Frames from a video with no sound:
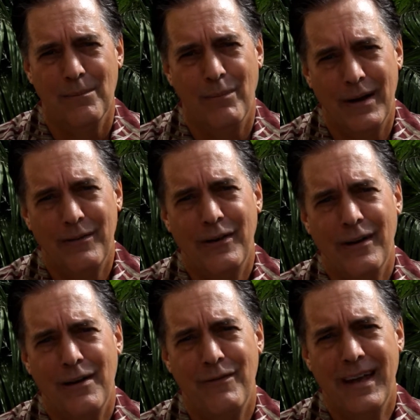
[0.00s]
But if
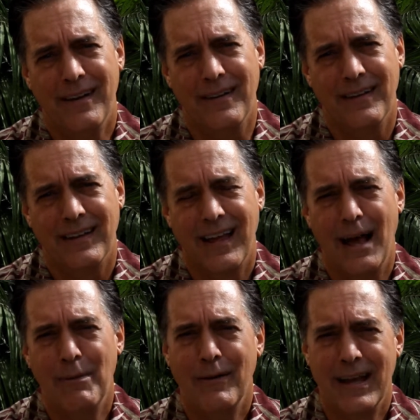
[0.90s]
you're an inventor,
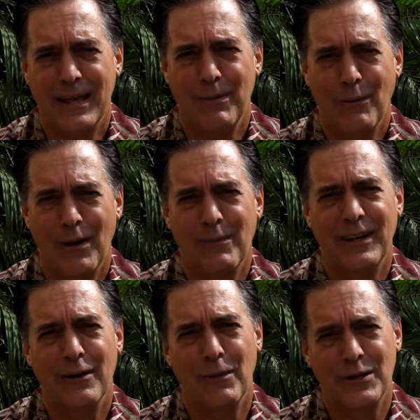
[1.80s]
copyright can be one of
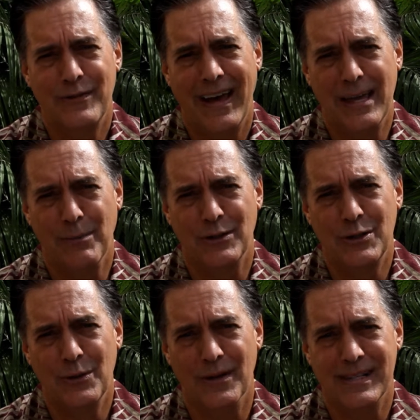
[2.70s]
your most valuable
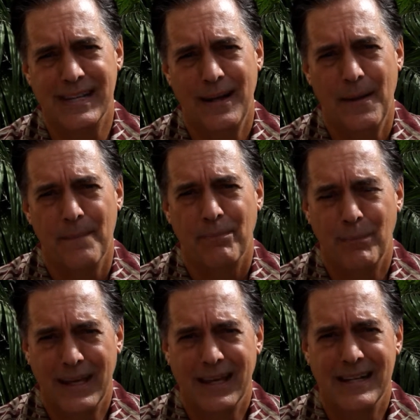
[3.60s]
tools,
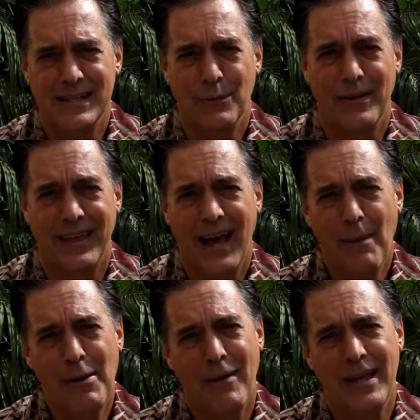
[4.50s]
because with a
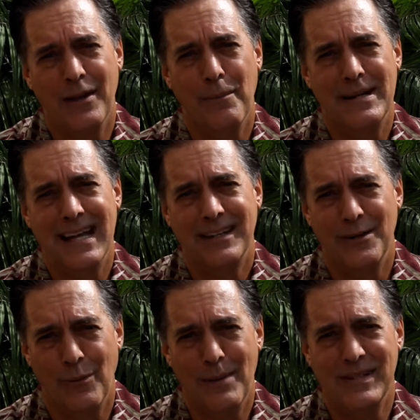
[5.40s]
copyright you can protect
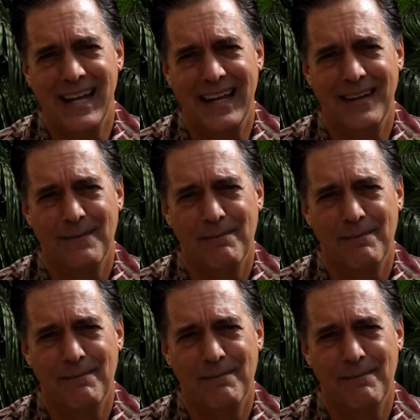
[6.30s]
your website.